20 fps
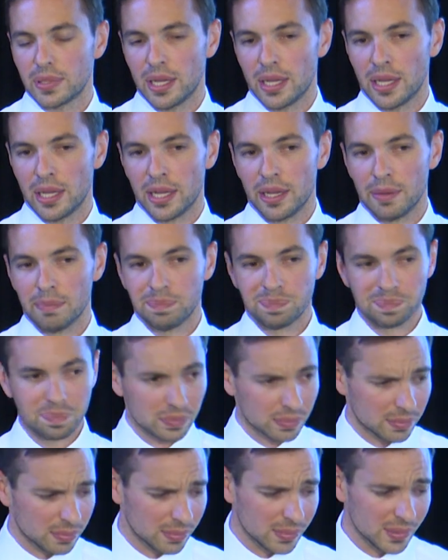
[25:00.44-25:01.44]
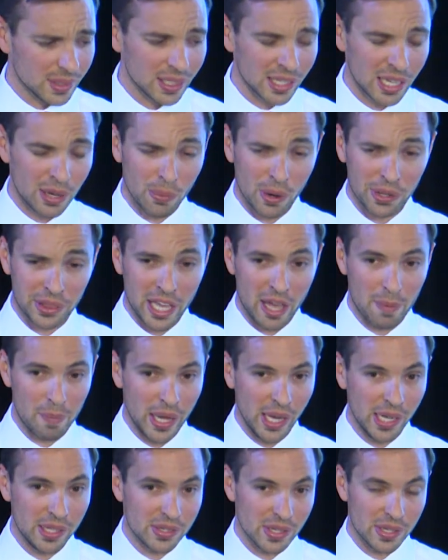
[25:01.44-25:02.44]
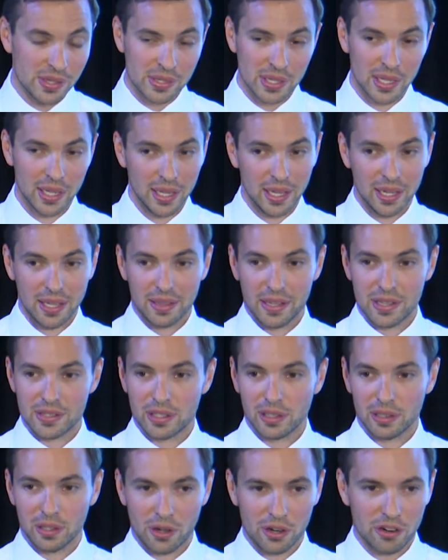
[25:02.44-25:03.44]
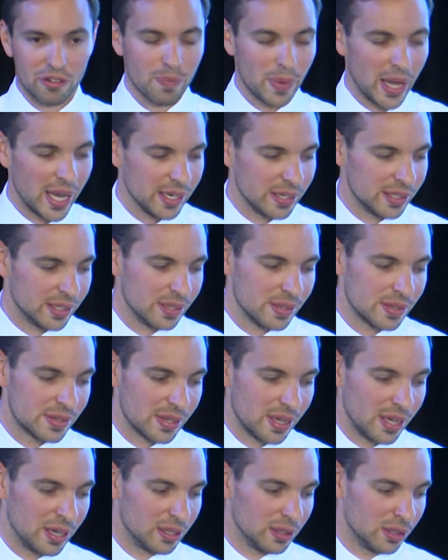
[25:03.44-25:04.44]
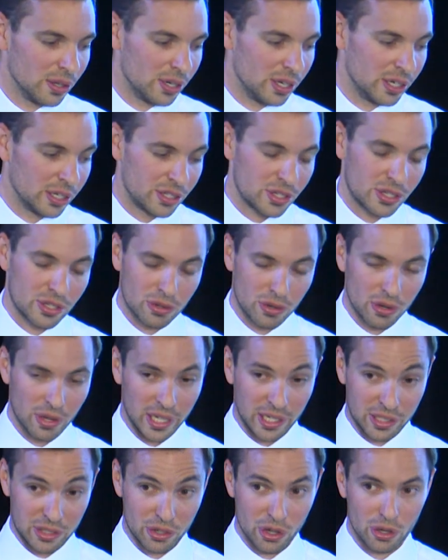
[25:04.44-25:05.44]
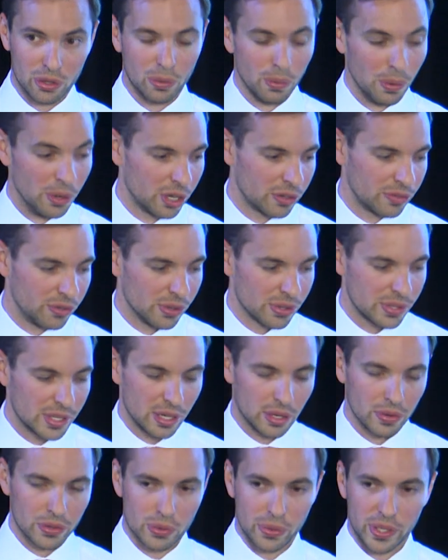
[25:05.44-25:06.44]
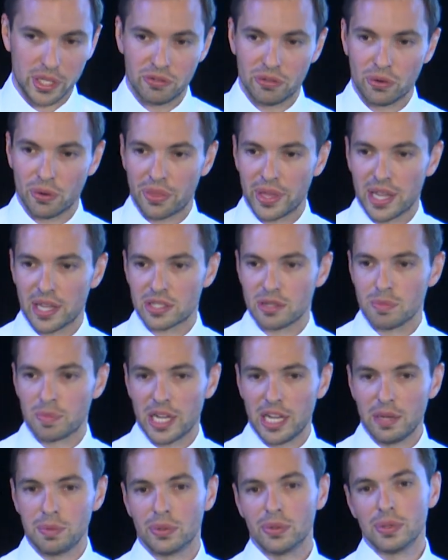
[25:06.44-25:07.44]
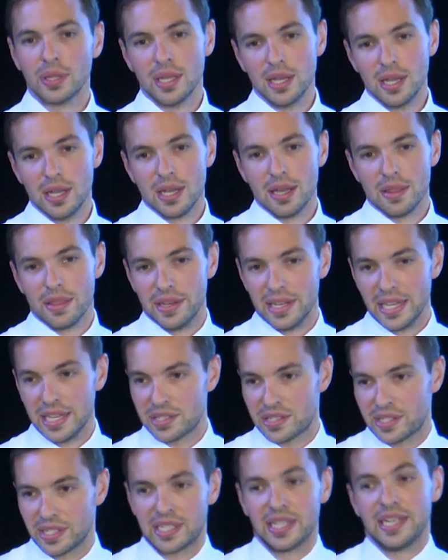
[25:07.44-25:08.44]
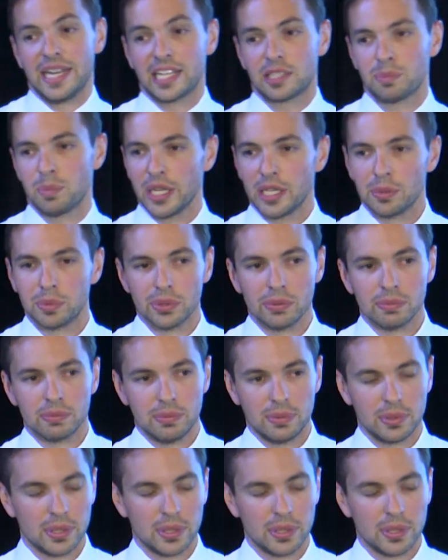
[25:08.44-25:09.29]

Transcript: And what that means is there's a lot of maintenance and a lot of external workforce there of 24,000 people that needs to connect people.